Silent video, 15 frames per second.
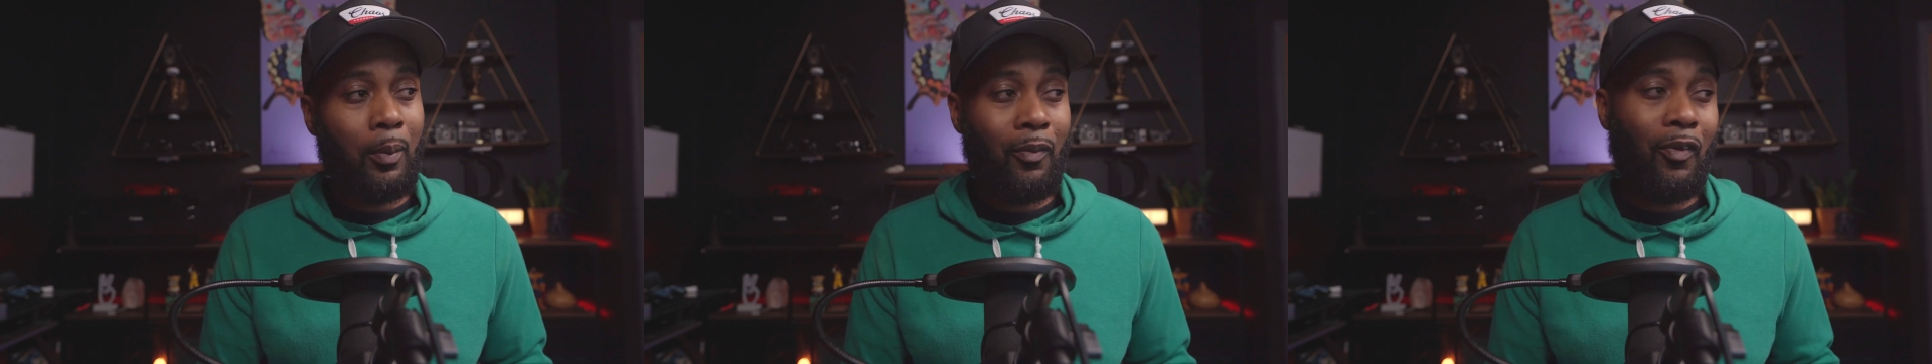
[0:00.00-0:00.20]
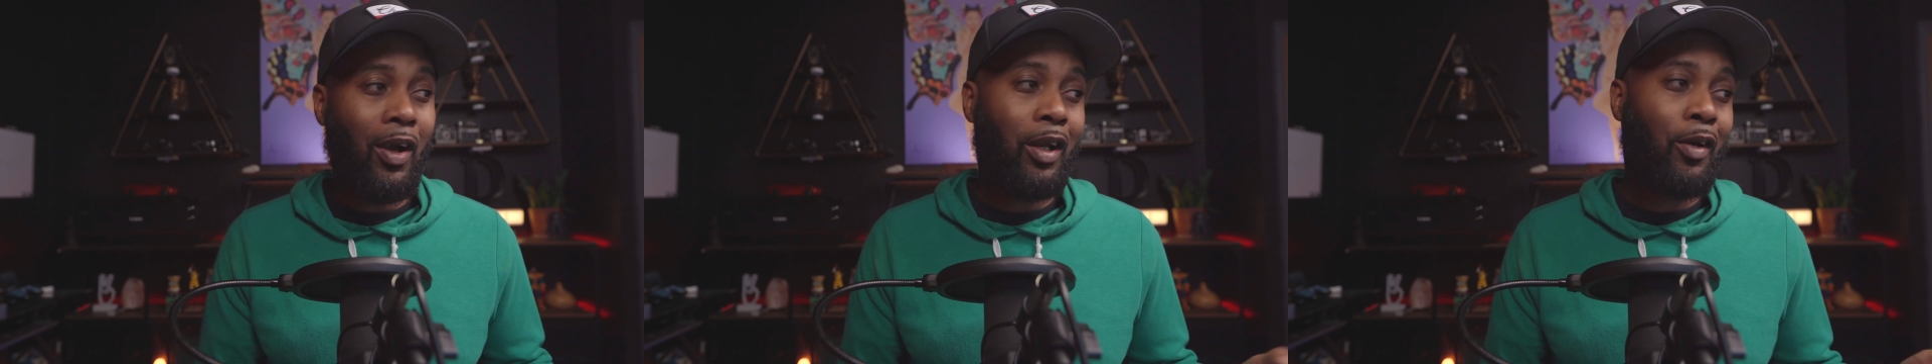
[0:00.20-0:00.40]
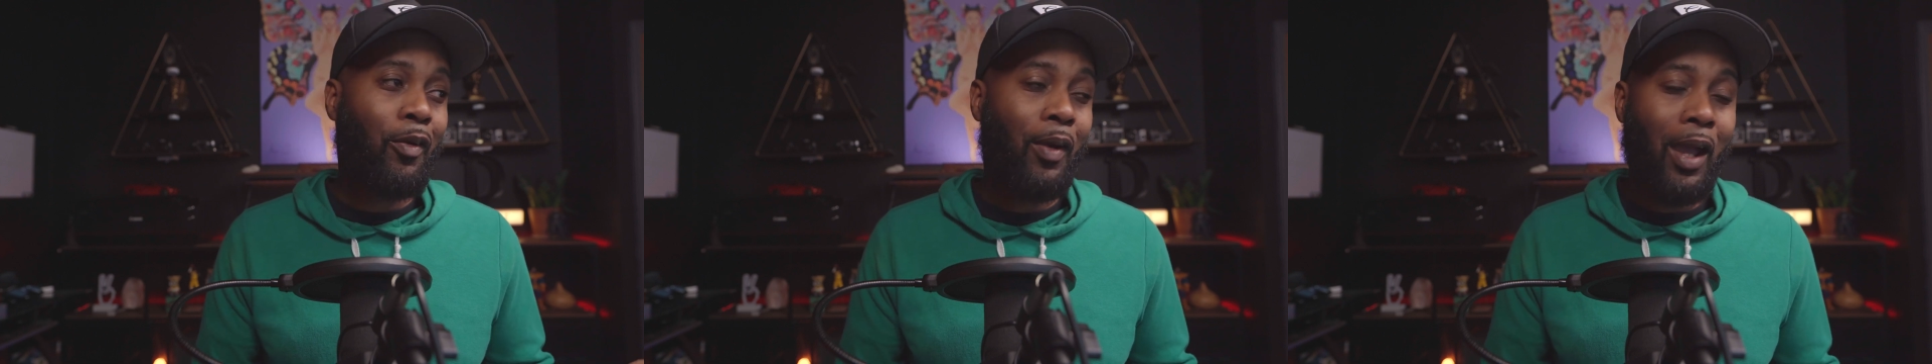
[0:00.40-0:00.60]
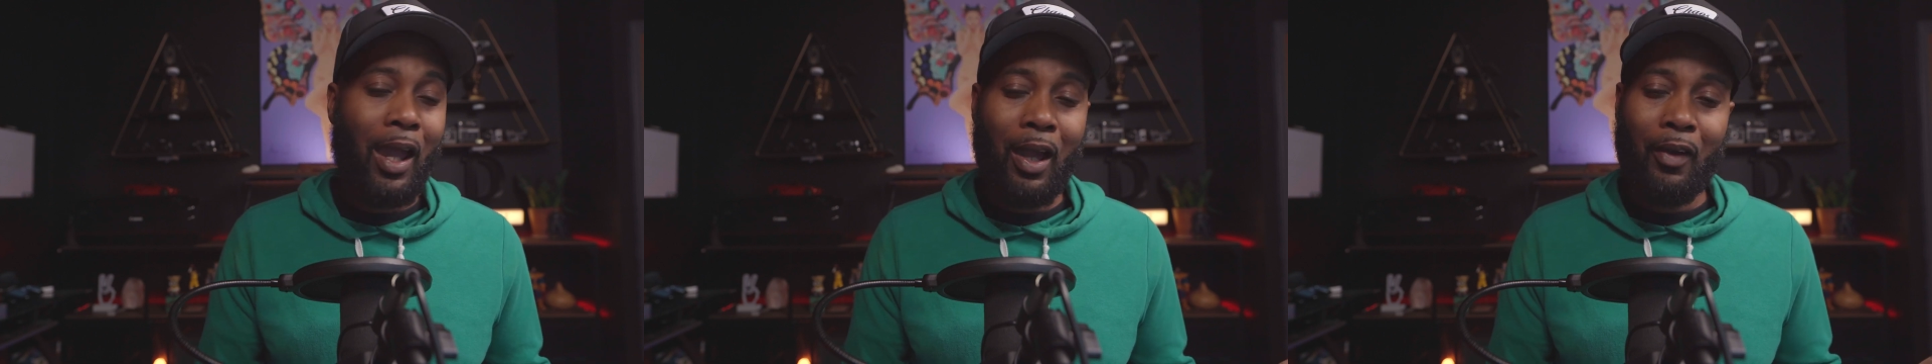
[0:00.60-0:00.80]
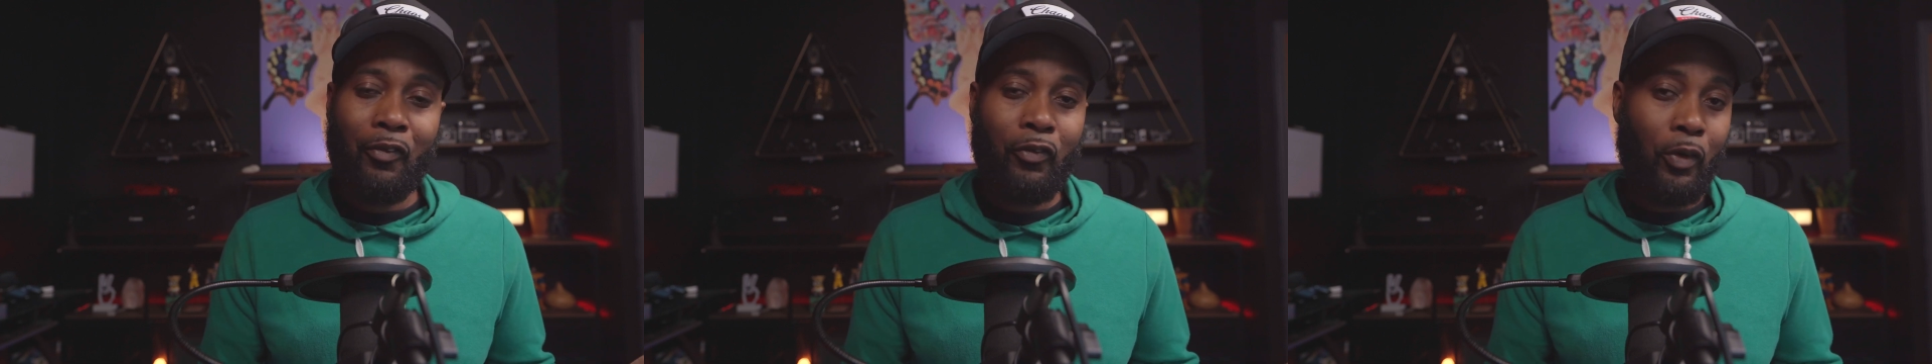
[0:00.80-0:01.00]
If I don't
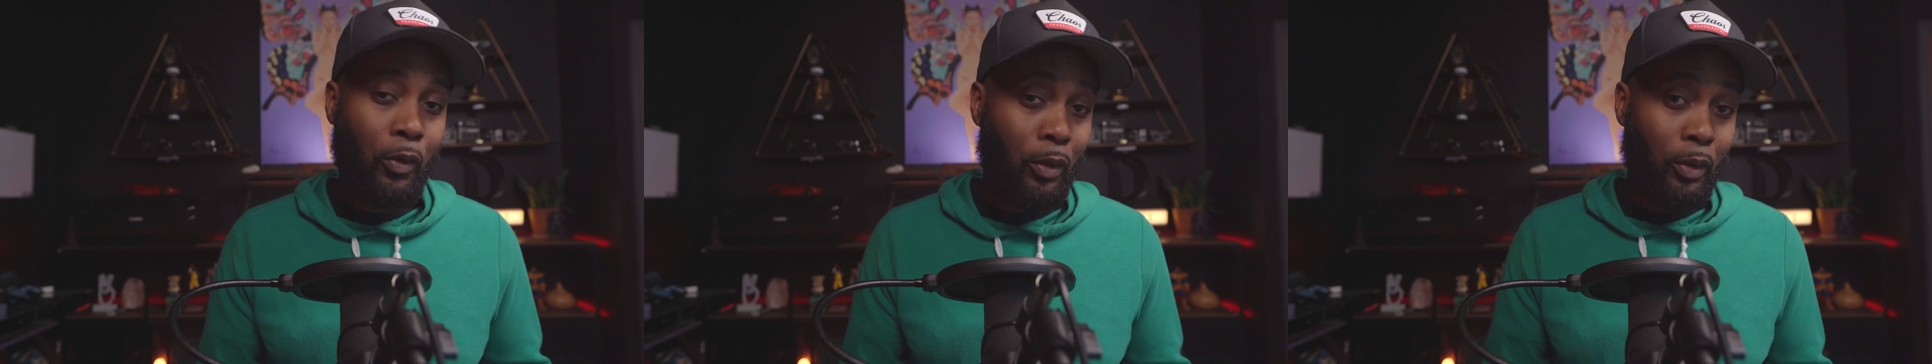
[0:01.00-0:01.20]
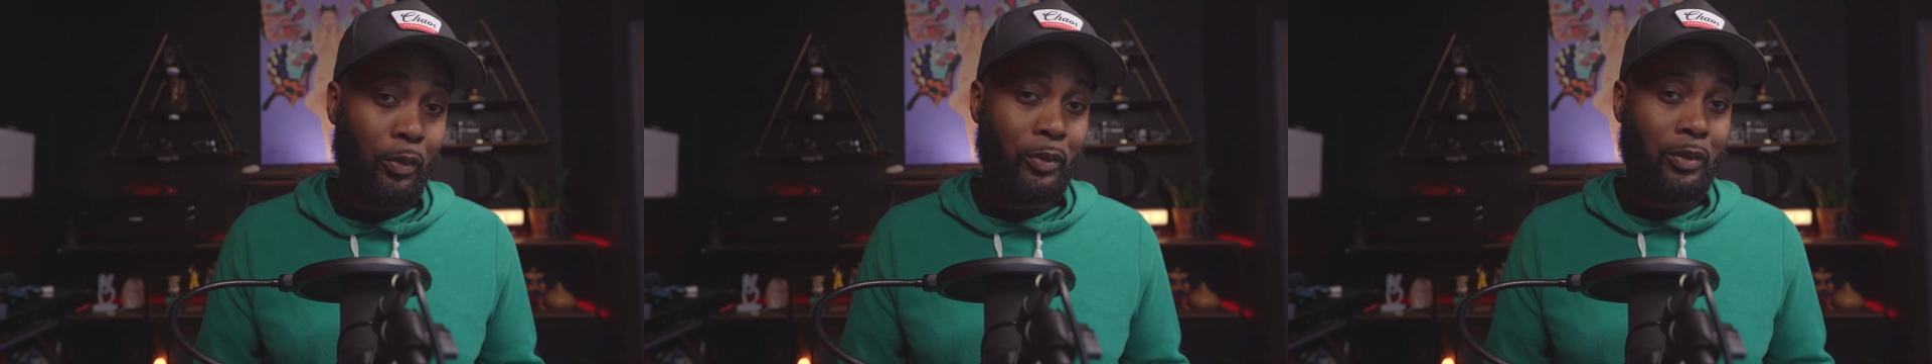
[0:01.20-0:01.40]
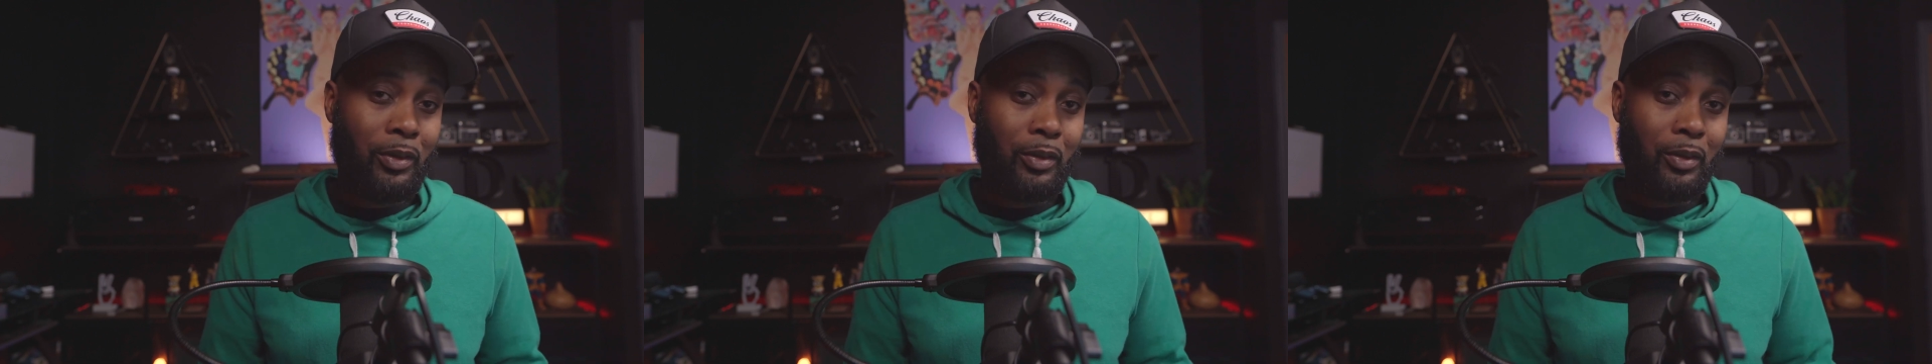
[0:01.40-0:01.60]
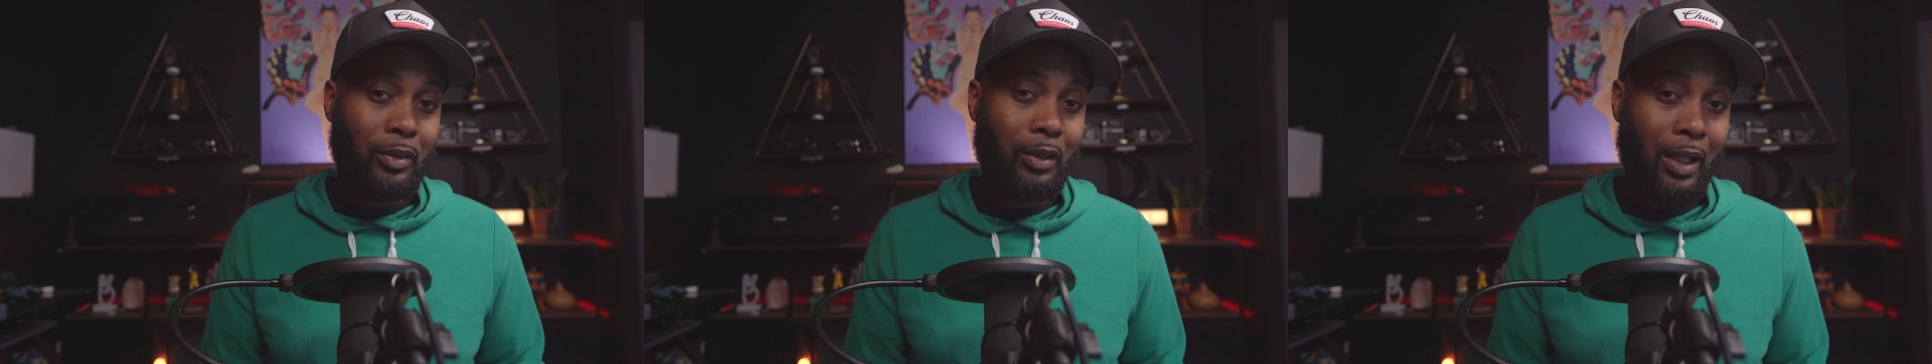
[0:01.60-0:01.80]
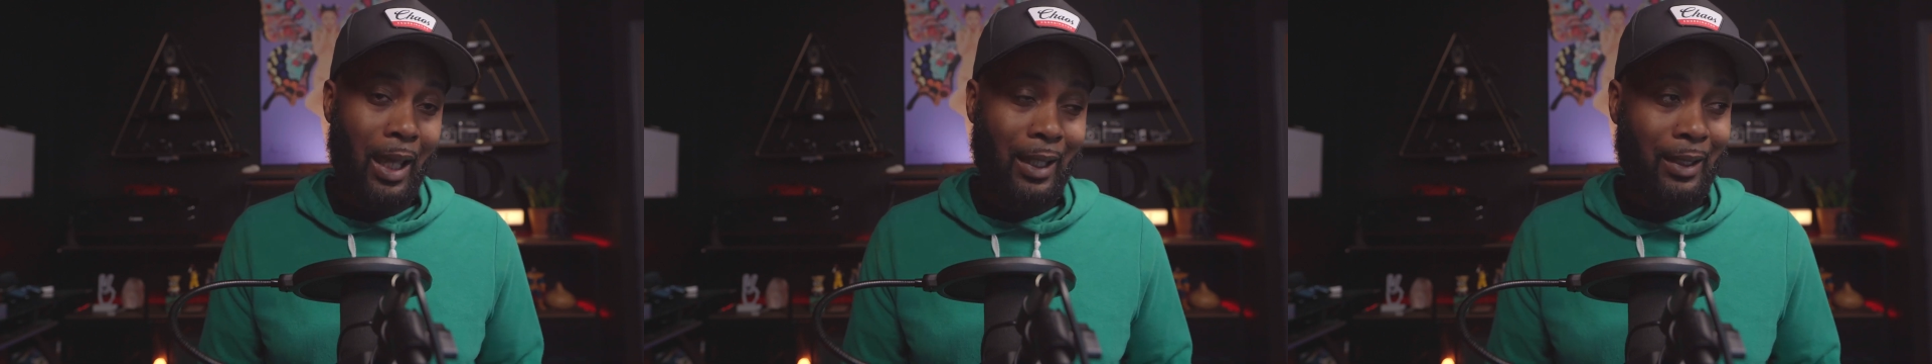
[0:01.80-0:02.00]
have photos
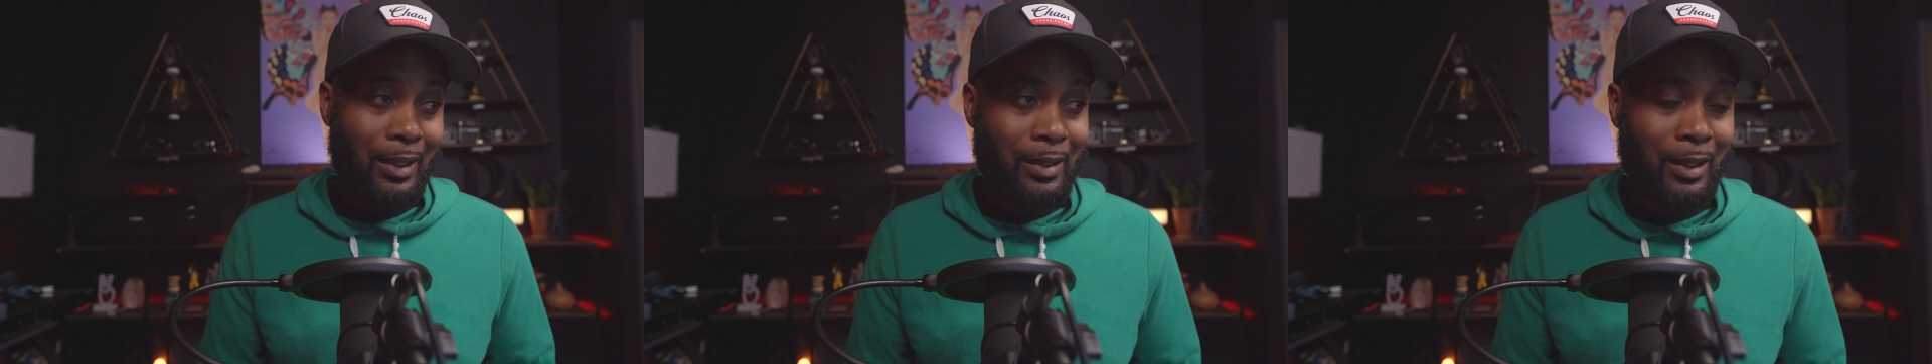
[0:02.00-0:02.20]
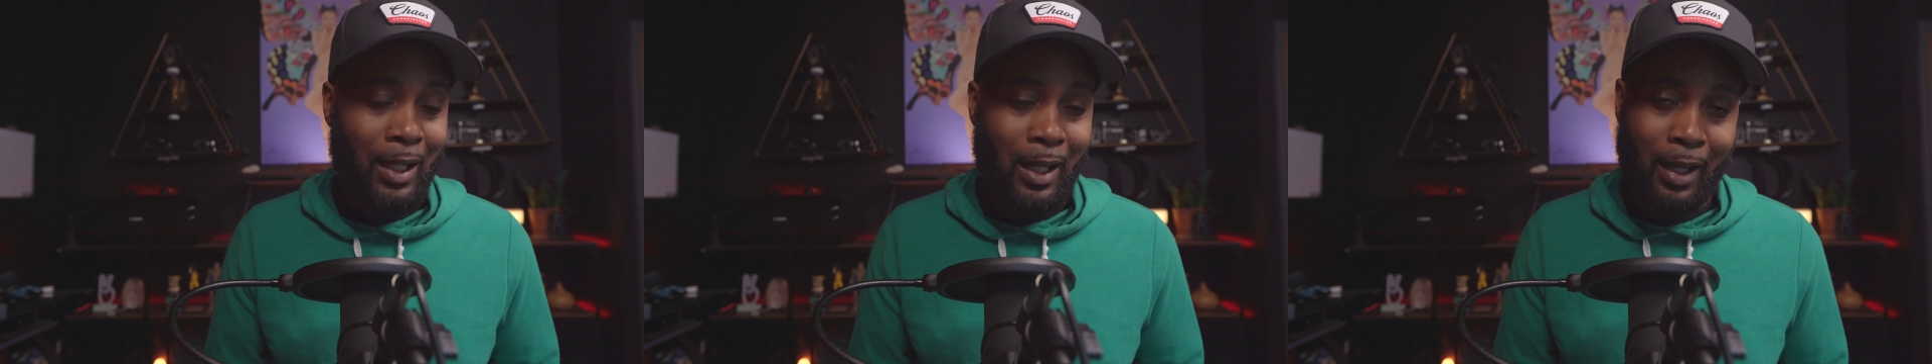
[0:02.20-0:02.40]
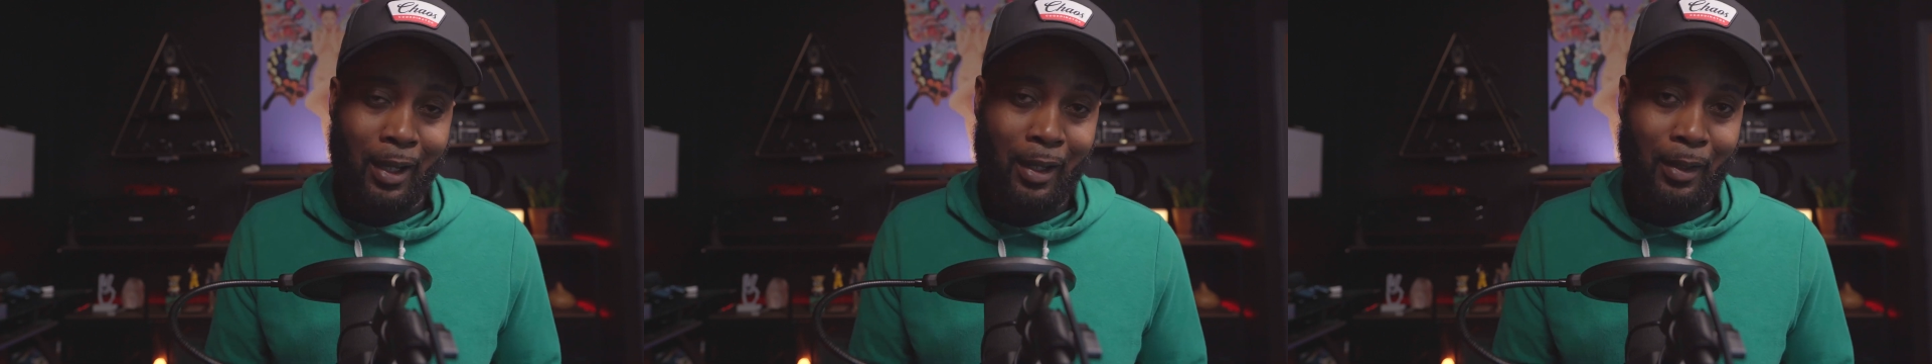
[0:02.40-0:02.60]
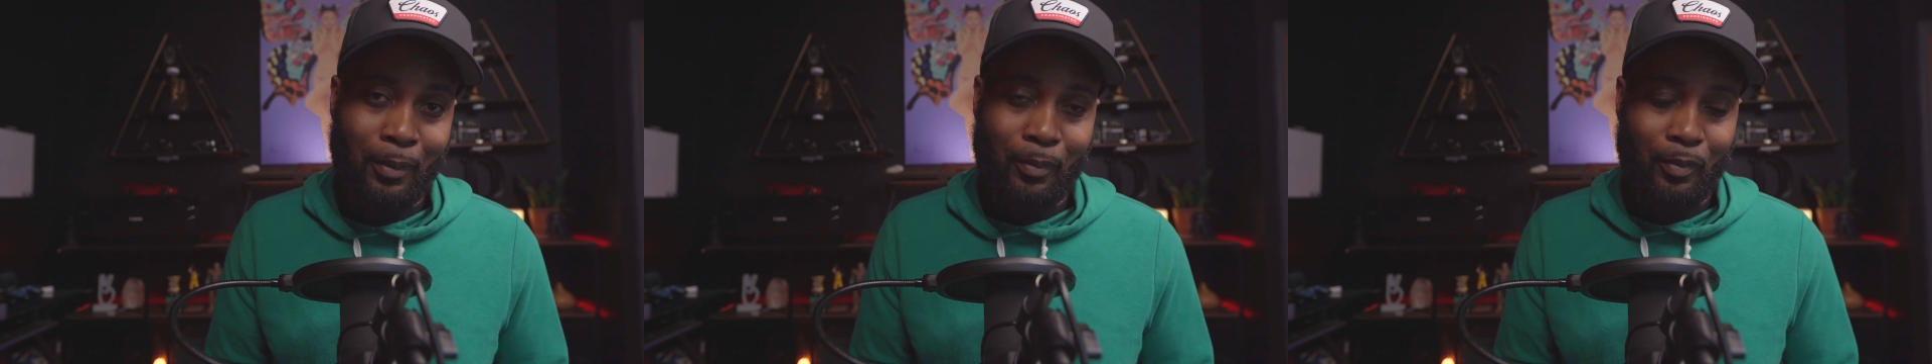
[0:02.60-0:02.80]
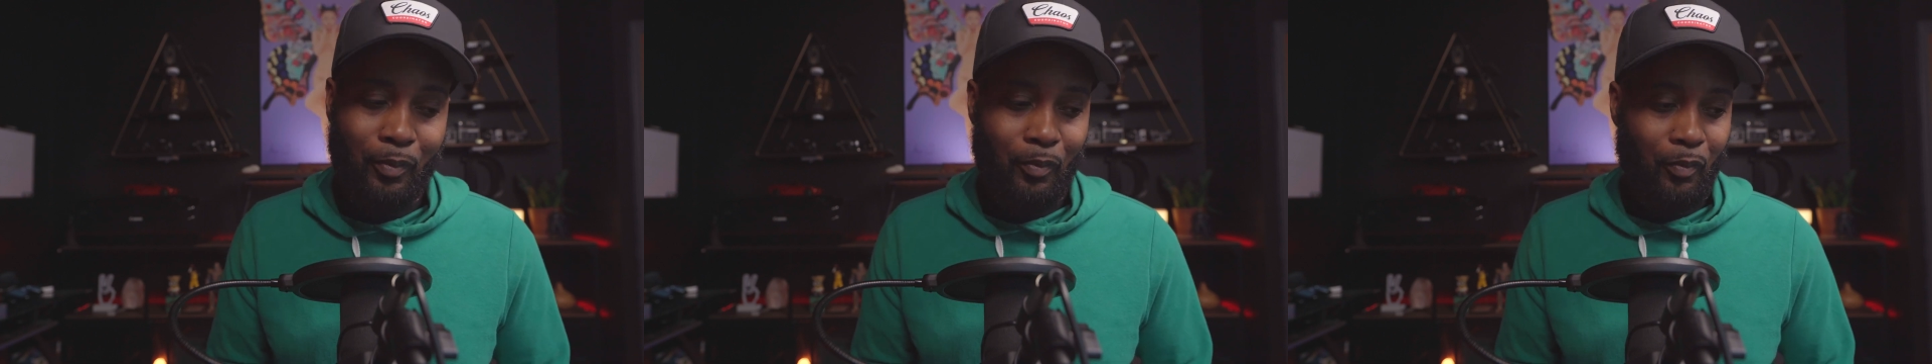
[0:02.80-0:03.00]
at the time